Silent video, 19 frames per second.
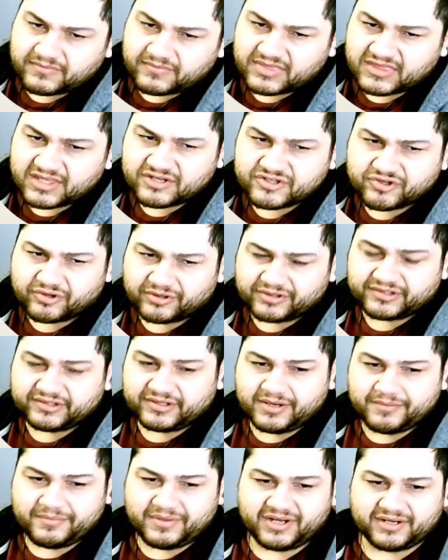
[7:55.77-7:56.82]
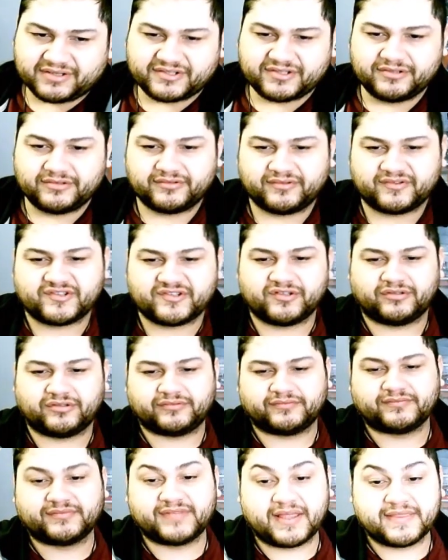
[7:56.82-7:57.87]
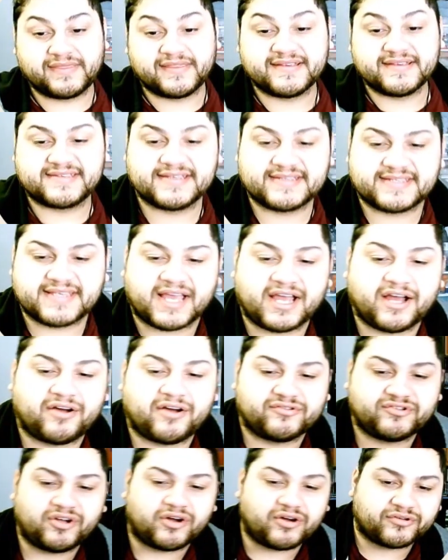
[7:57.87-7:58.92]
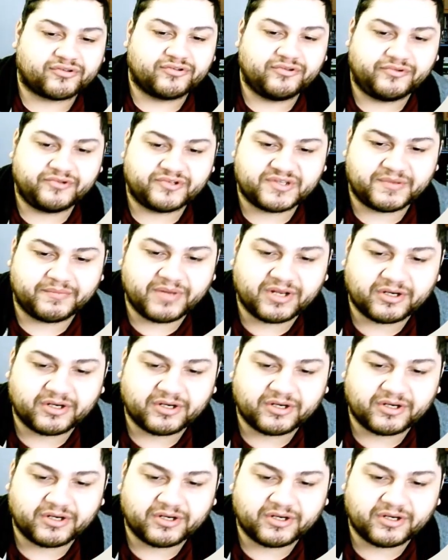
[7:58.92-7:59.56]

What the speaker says: trying to get back to. So this is how doctors and medical